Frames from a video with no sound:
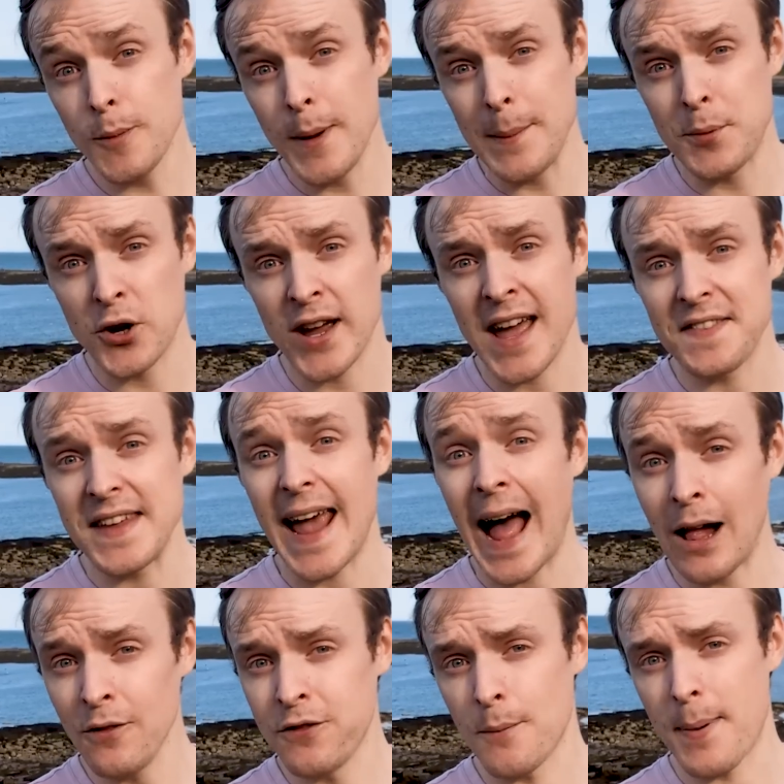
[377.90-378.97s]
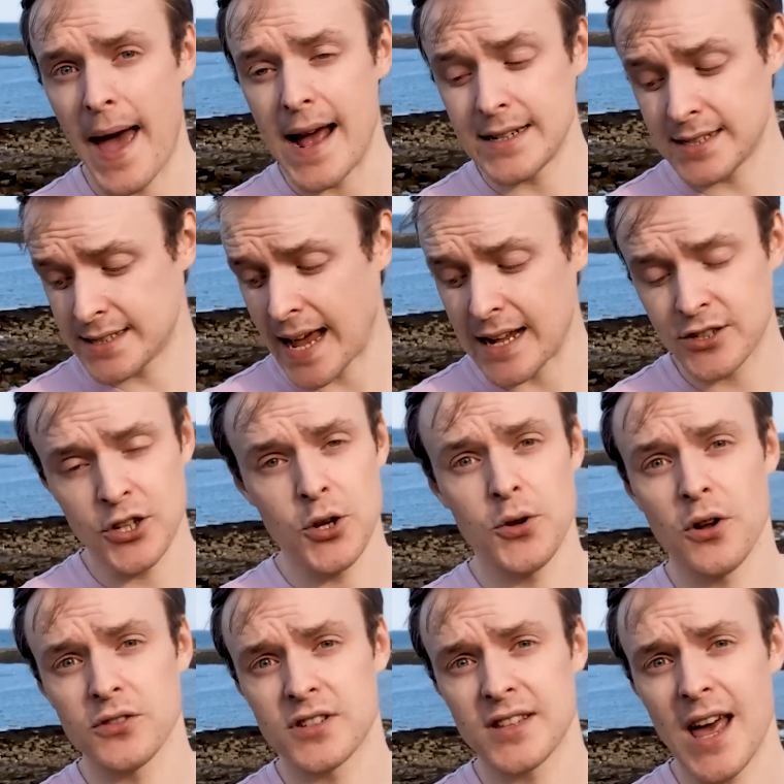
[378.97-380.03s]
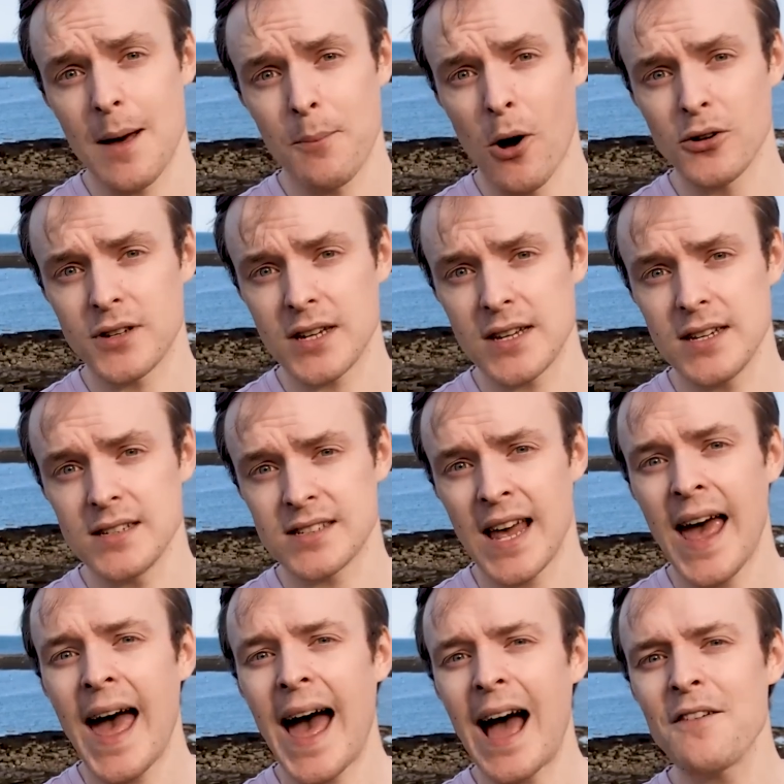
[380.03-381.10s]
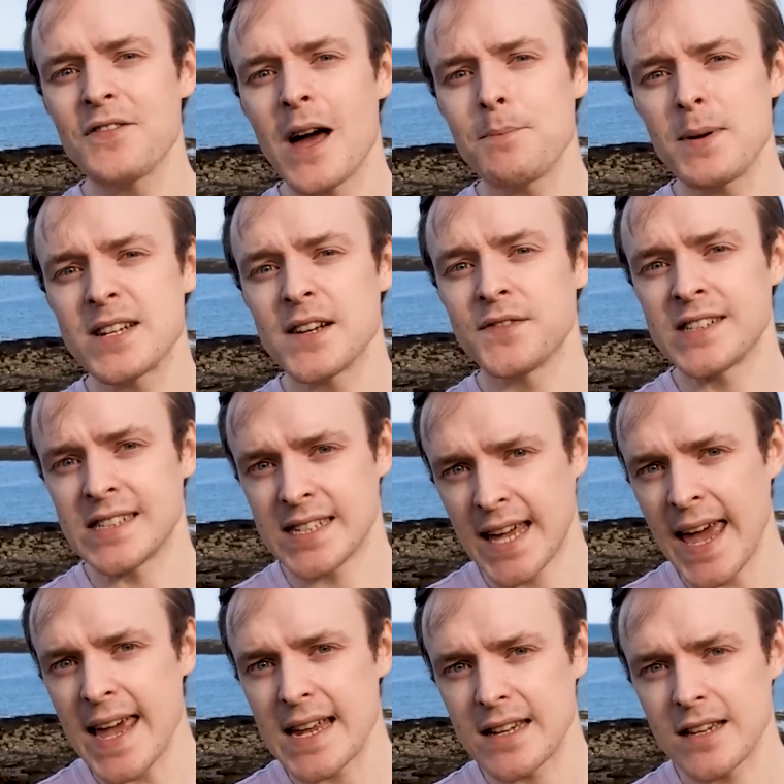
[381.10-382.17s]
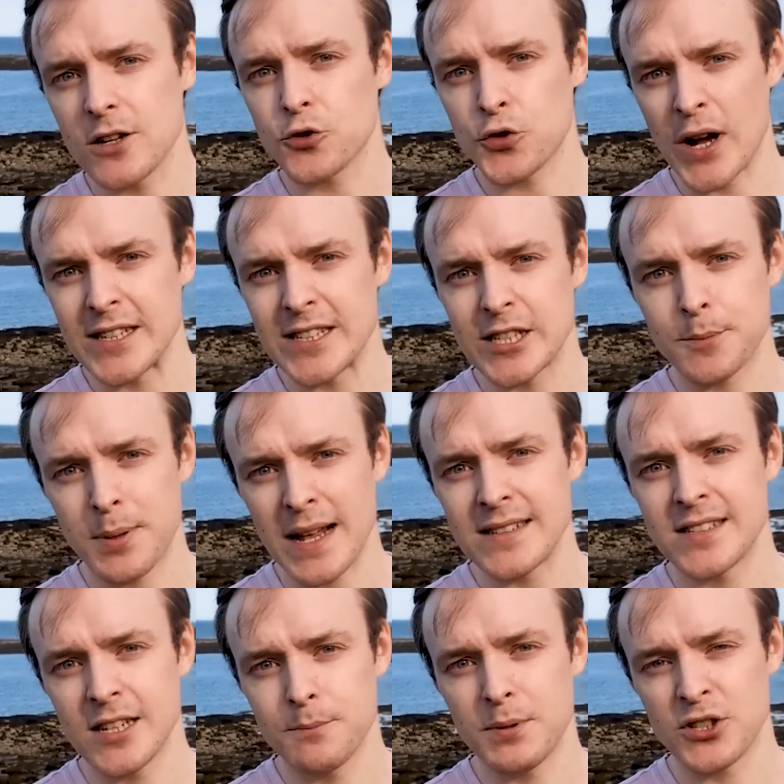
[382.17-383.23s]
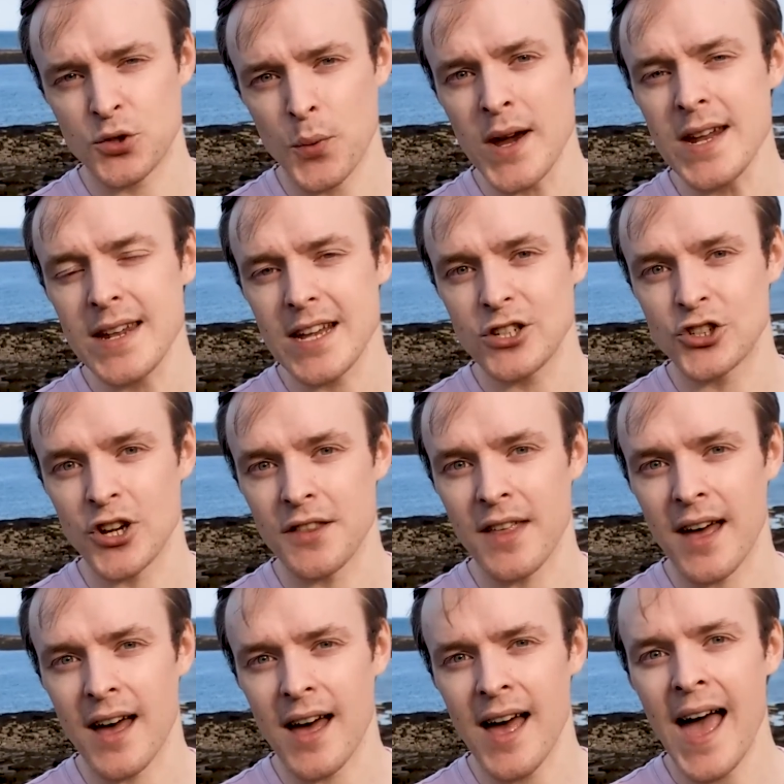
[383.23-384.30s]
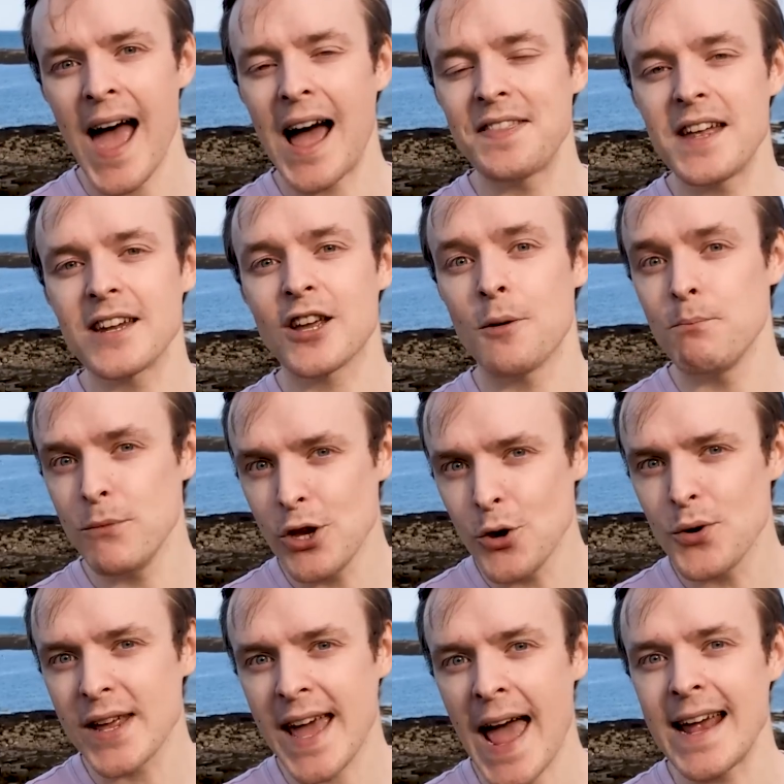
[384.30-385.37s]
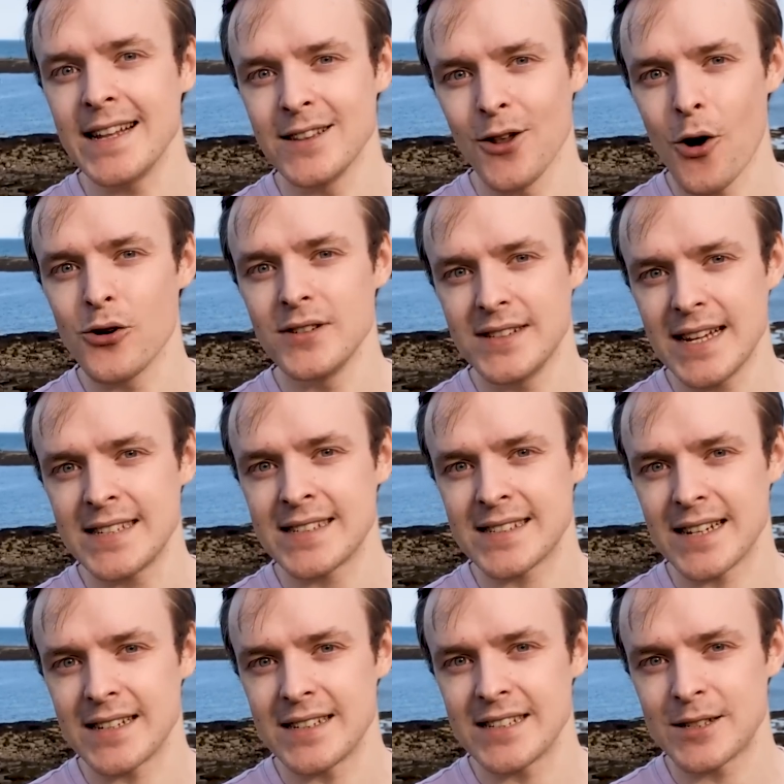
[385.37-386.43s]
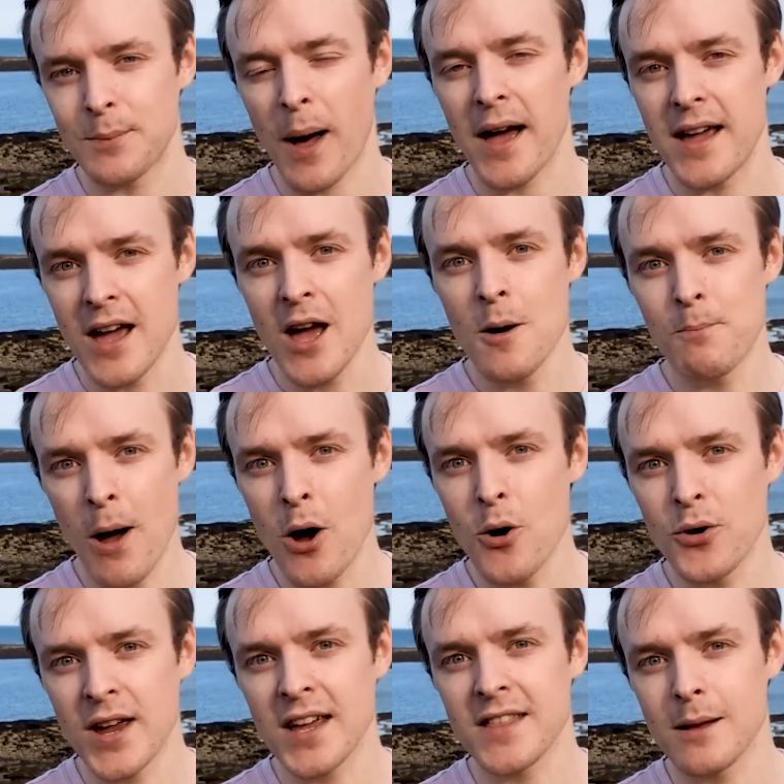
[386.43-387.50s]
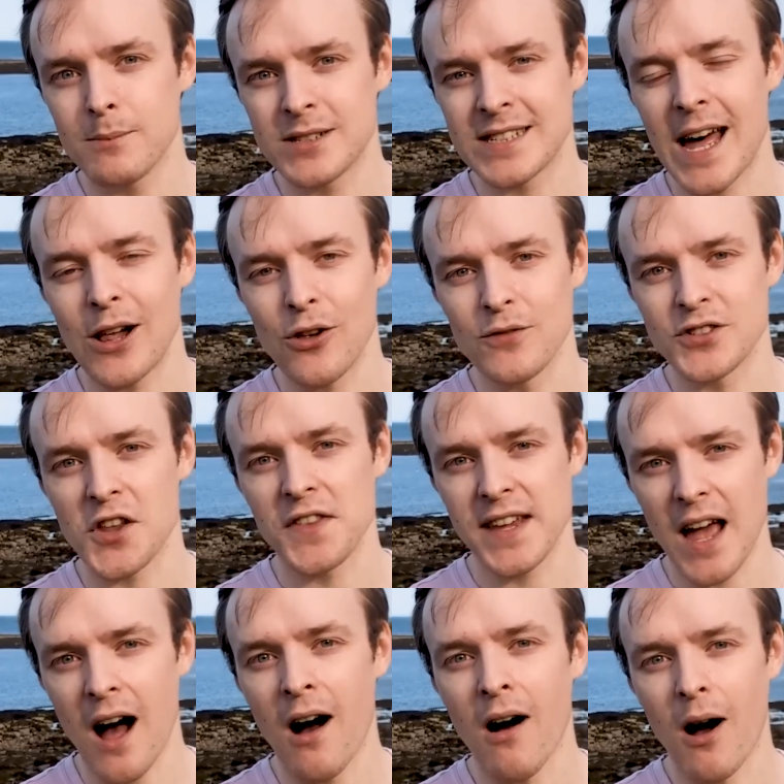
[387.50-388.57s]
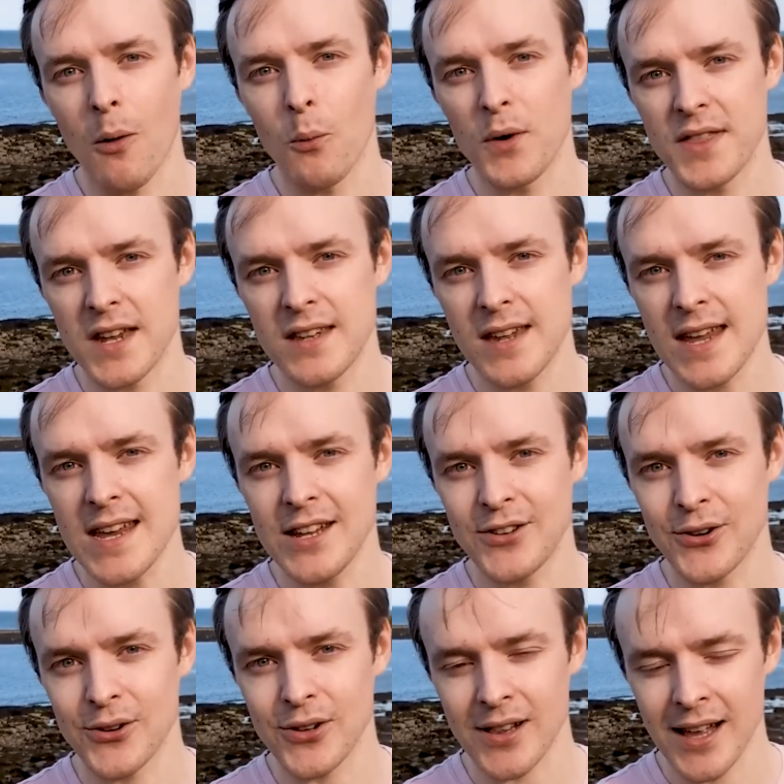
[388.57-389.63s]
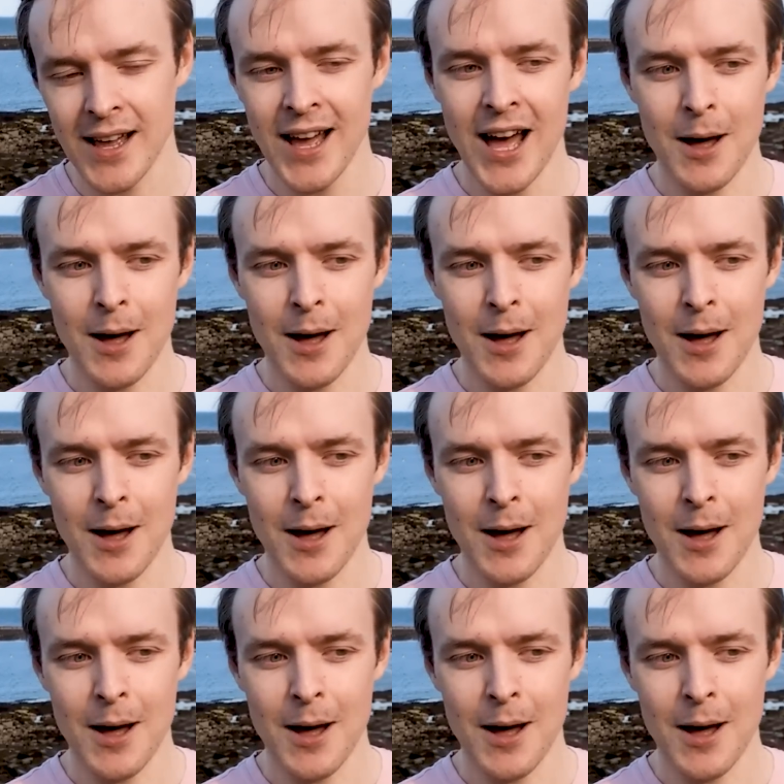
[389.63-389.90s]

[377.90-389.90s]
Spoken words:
people could get the alphabet tattooed onto their bodies, have that bit of skin transplanted between each other, and then communicate long distance by poking themselves on the arm with a needle.